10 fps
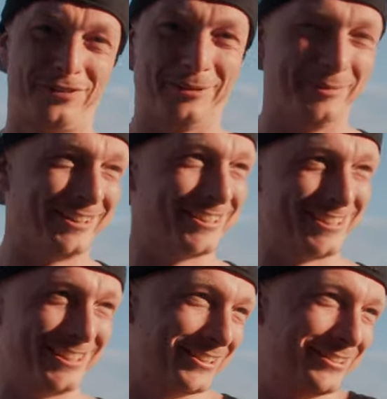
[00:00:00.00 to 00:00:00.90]
filming
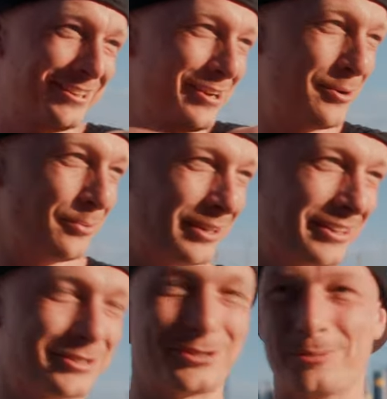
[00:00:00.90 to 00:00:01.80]
this here when
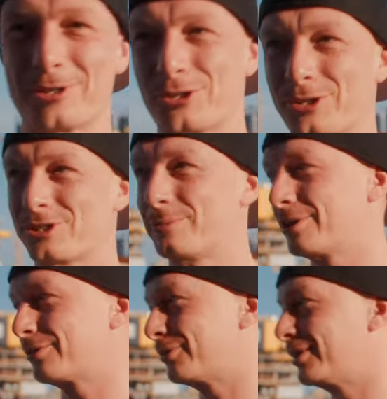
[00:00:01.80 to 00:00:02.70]
there's so much noise in the background?